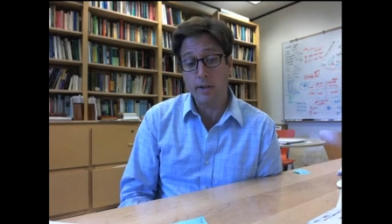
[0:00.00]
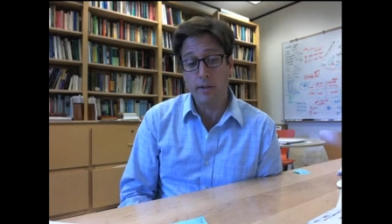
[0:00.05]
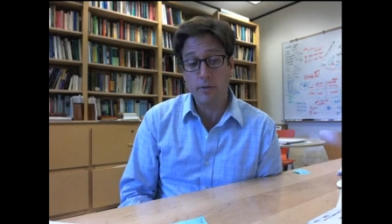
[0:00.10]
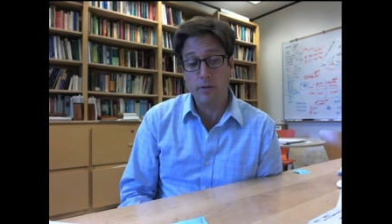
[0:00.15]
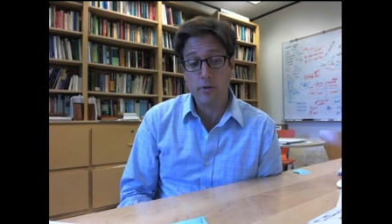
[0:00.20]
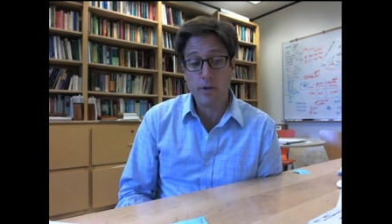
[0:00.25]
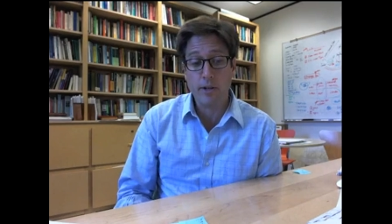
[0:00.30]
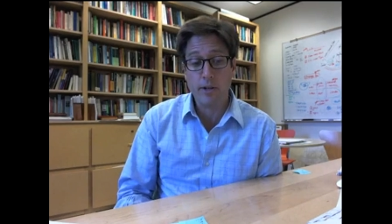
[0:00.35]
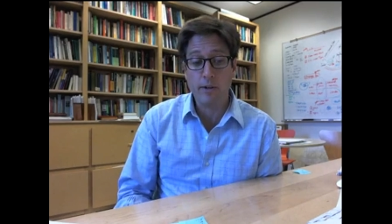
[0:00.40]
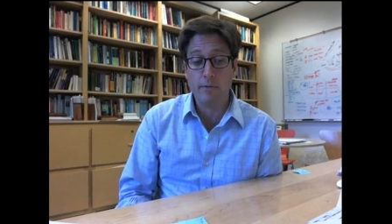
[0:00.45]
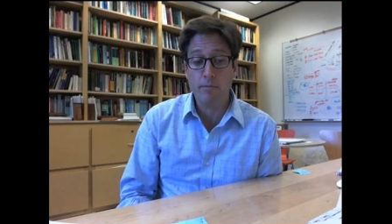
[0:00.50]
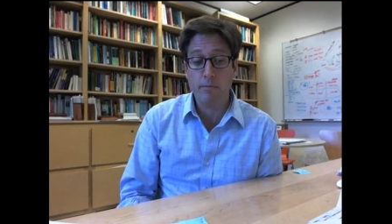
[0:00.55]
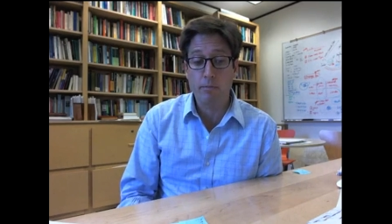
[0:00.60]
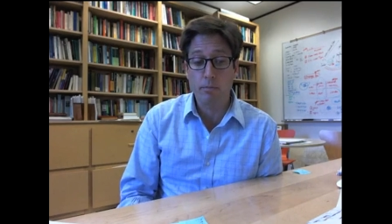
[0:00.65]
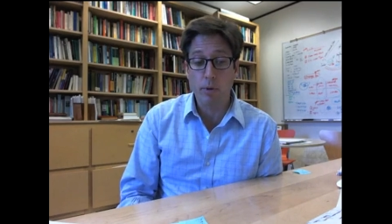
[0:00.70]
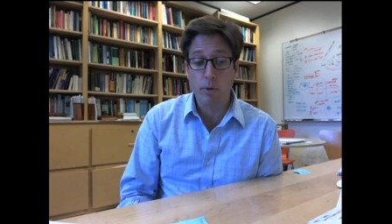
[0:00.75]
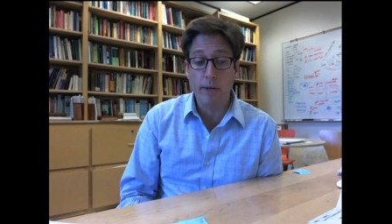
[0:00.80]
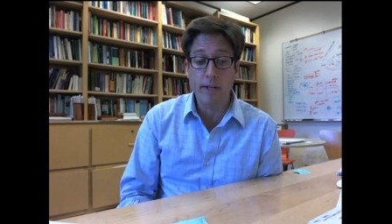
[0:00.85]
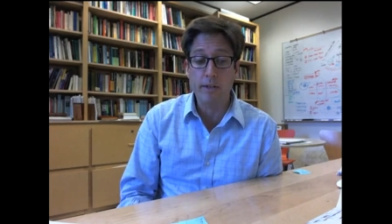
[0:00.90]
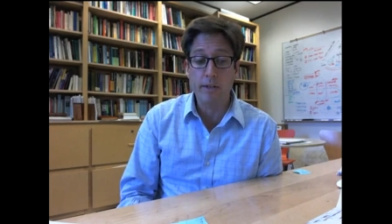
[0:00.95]
They'll try to
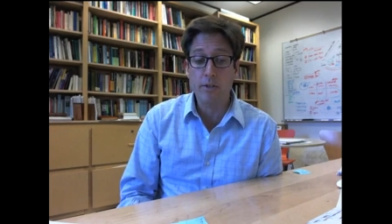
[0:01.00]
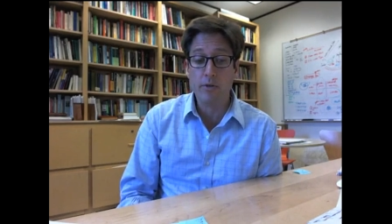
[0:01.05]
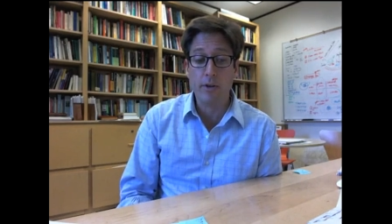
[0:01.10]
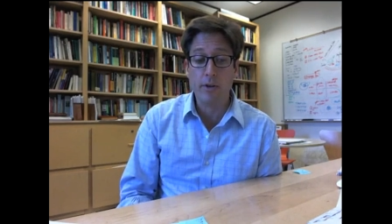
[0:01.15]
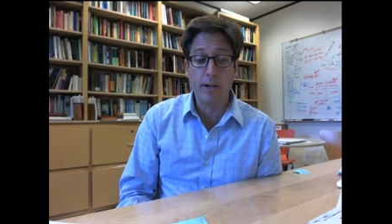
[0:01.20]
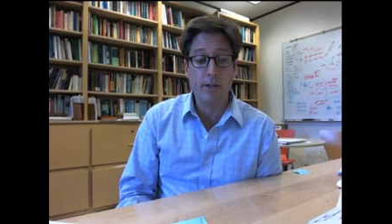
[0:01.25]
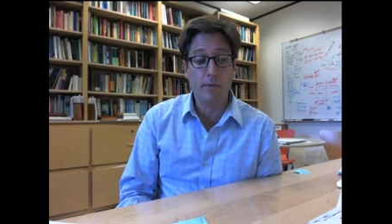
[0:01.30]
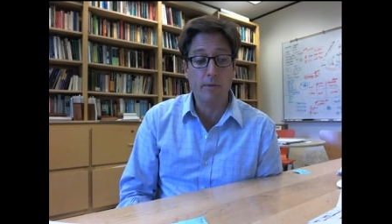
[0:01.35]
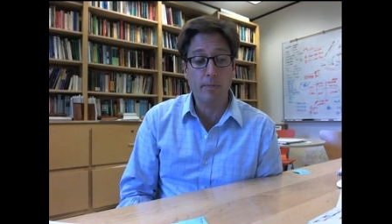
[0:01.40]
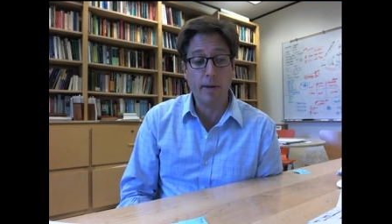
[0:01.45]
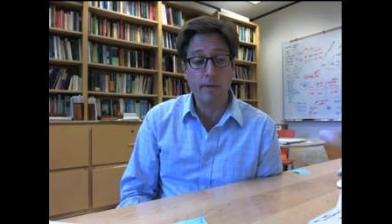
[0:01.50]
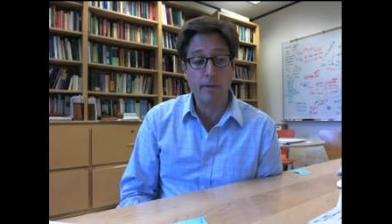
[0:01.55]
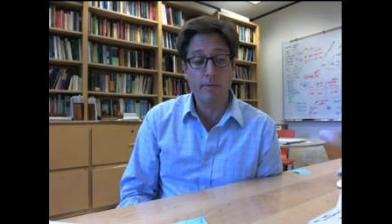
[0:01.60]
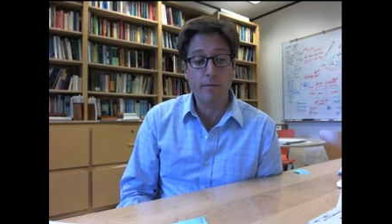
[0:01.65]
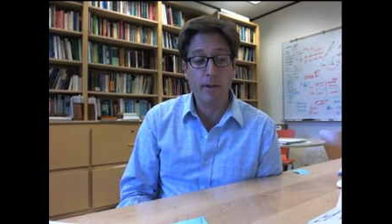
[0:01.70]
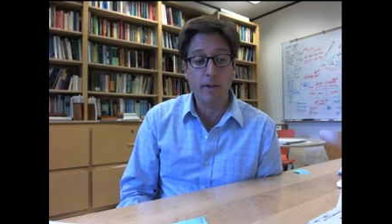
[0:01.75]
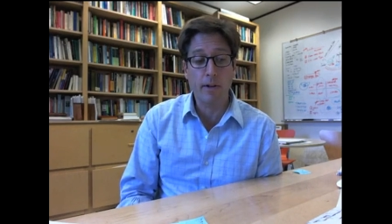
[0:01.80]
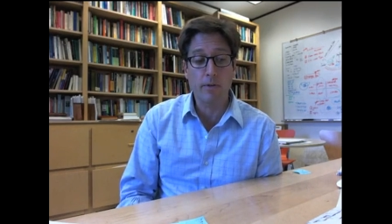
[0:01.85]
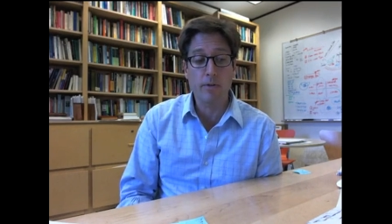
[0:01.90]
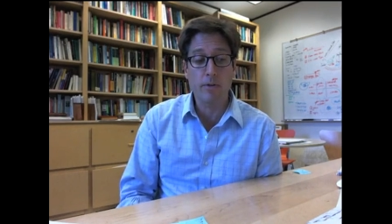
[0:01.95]
bring strange
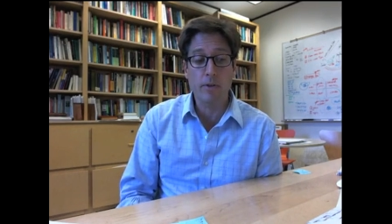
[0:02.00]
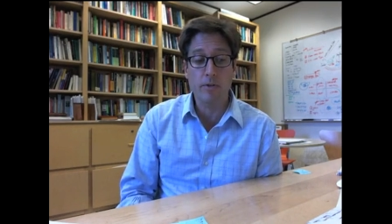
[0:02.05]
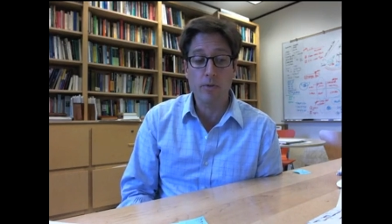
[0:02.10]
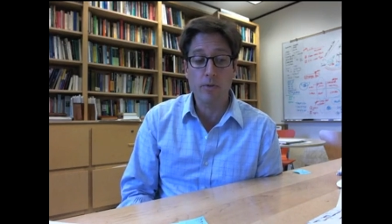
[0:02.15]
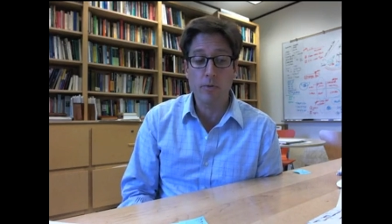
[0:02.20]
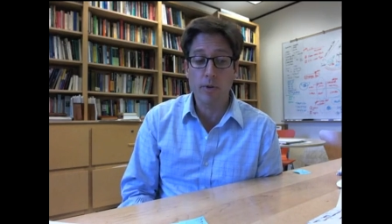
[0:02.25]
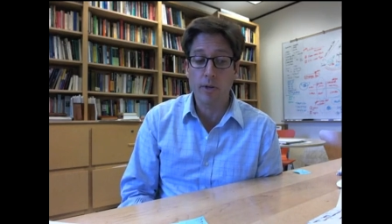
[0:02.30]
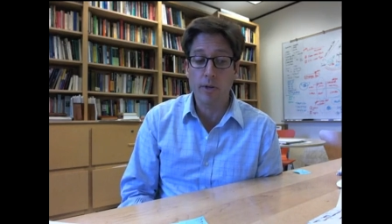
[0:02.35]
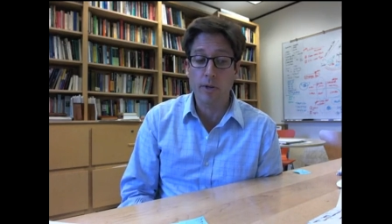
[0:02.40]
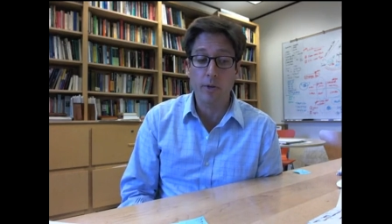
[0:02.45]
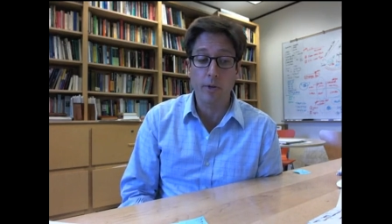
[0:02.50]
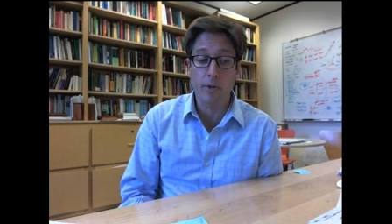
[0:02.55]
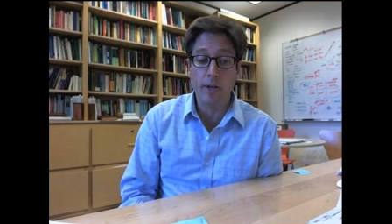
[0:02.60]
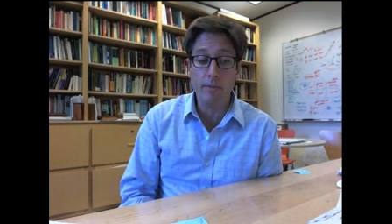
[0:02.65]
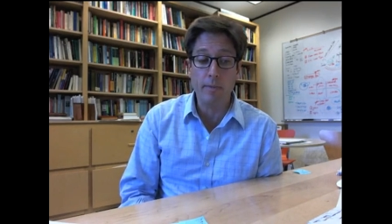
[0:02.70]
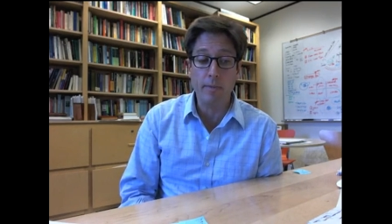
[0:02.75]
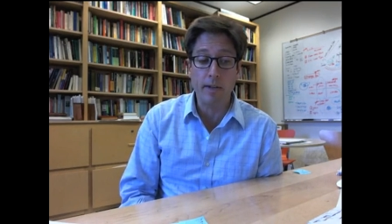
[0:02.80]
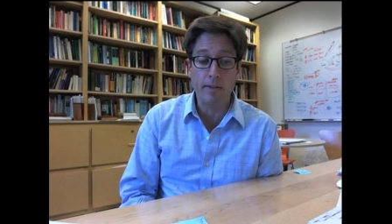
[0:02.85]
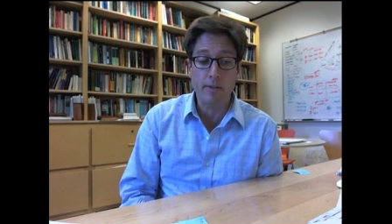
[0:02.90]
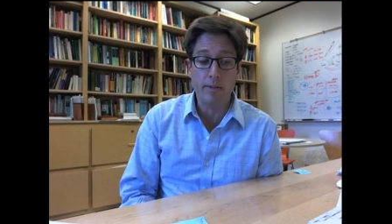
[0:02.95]
bedfellows into an
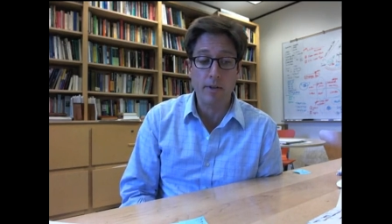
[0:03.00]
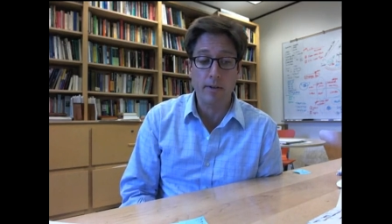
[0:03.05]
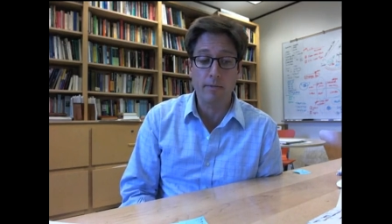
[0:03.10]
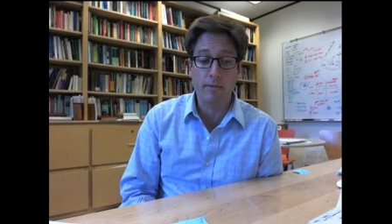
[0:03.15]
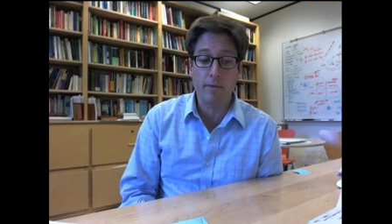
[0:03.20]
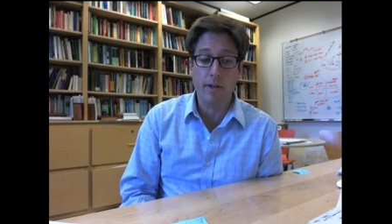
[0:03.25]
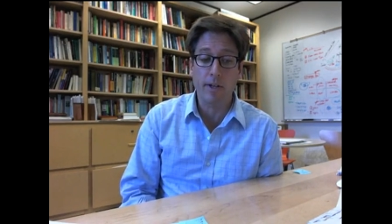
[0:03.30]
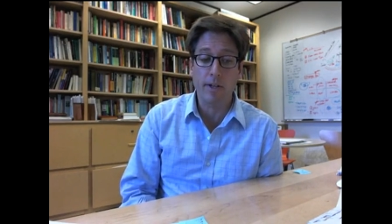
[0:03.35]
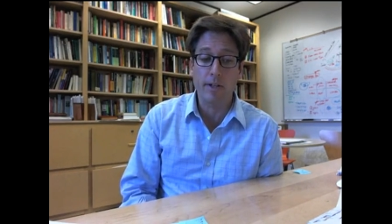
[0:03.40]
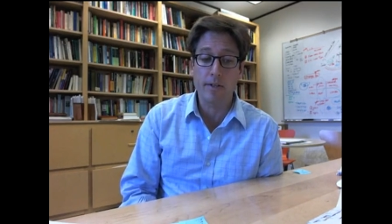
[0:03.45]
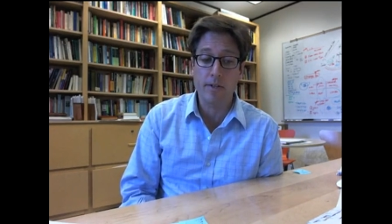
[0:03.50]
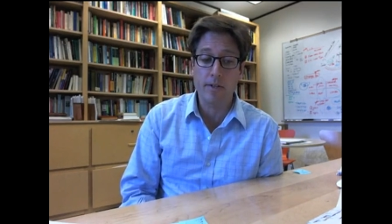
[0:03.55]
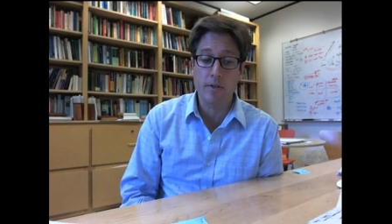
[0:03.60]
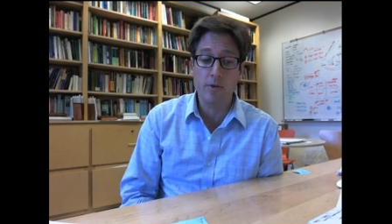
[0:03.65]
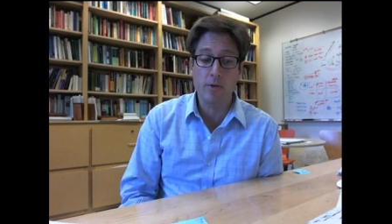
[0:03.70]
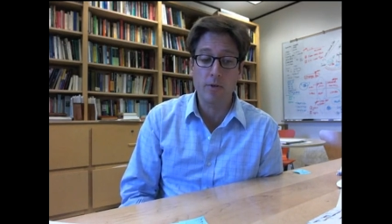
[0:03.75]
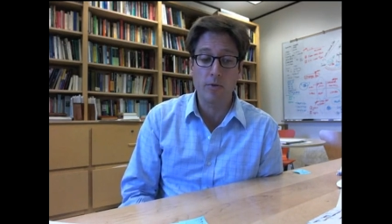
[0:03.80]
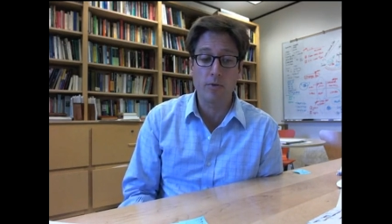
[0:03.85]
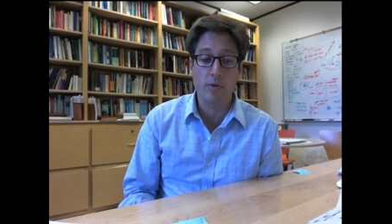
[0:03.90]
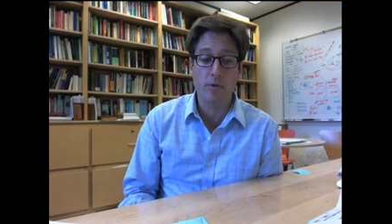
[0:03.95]
agreement on various
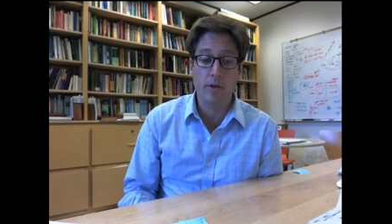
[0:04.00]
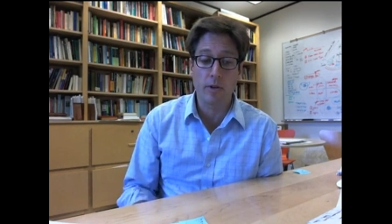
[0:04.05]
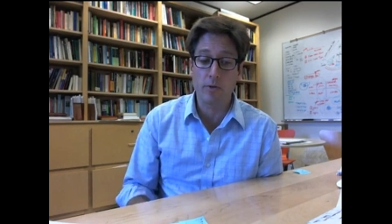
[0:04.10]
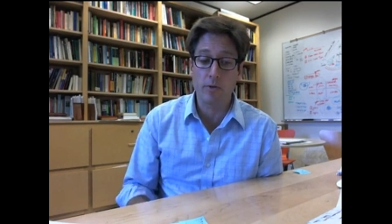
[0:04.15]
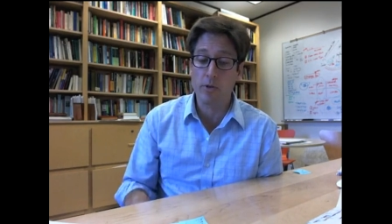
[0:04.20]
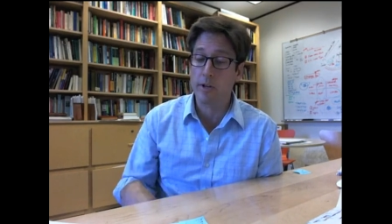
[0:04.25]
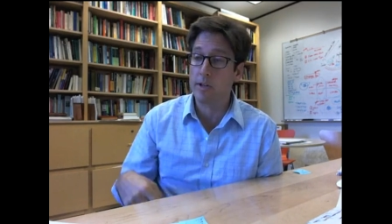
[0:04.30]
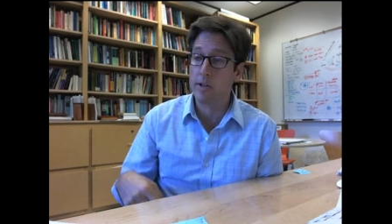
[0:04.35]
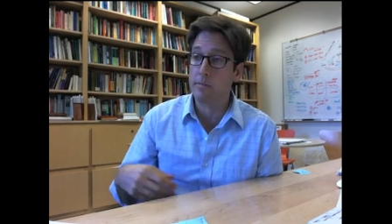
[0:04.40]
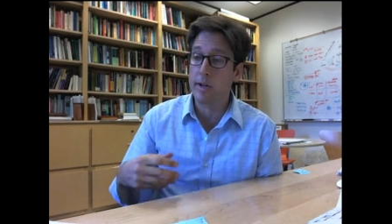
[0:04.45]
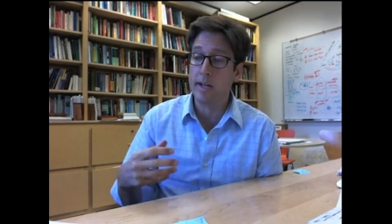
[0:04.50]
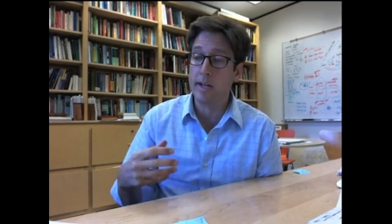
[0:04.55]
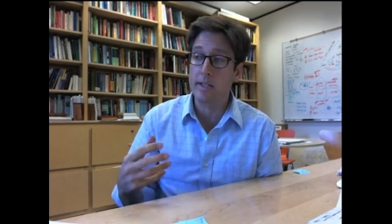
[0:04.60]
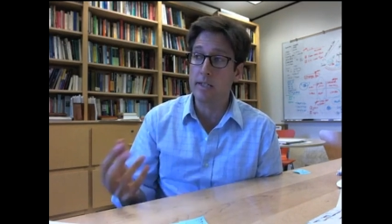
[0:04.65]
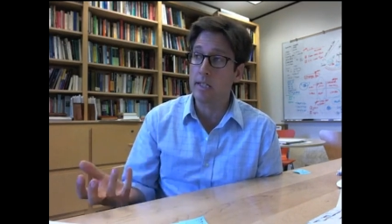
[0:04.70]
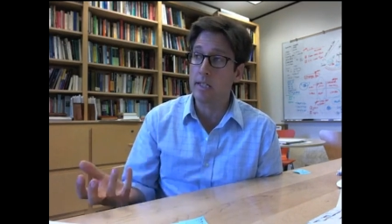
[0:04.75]
issues. They'll try to make